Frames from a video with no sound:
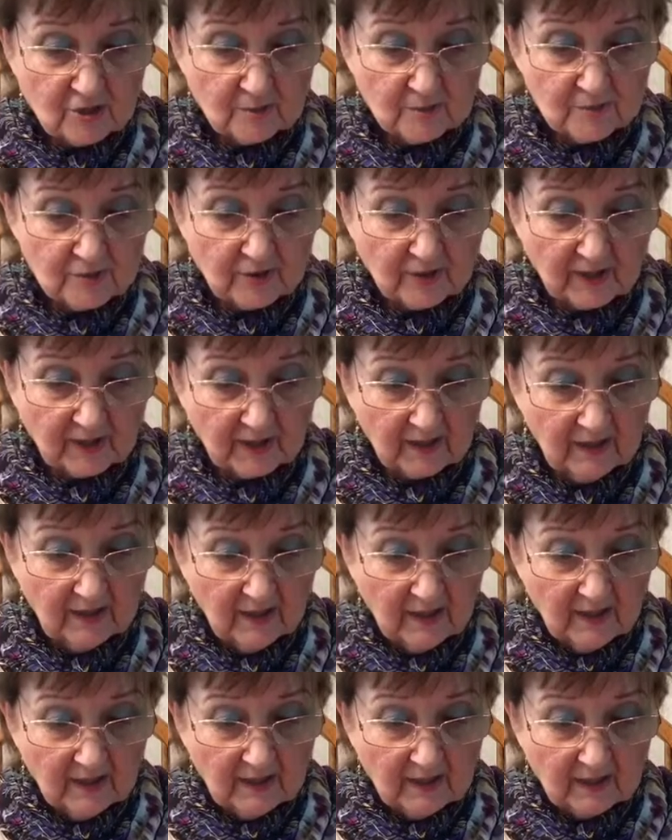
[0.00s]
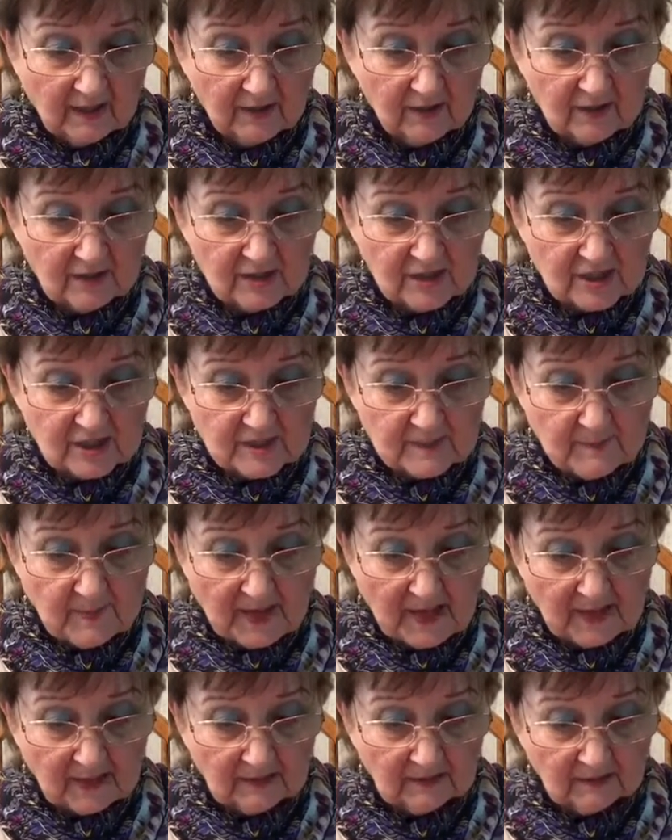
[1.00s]
cube tray. Now you can just
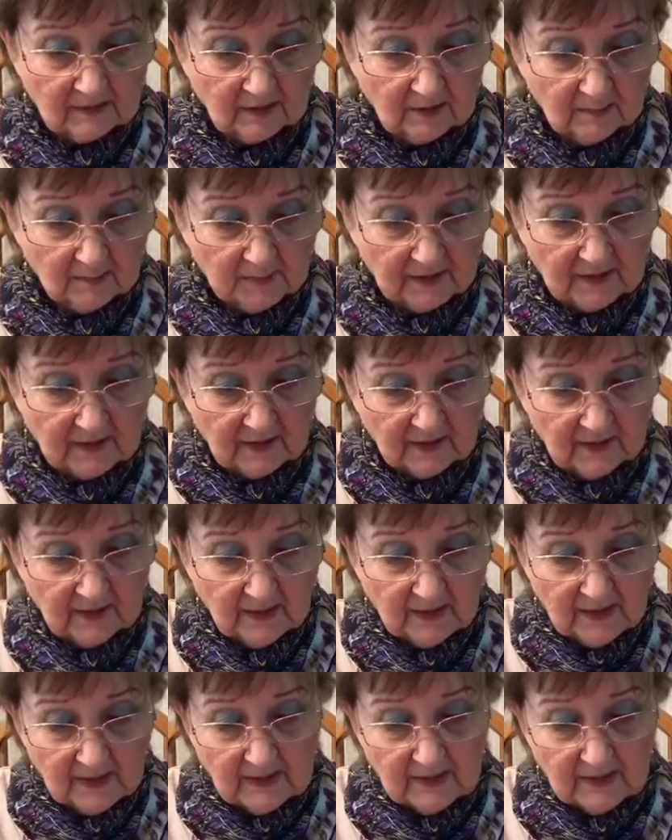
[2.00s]
pack a little bit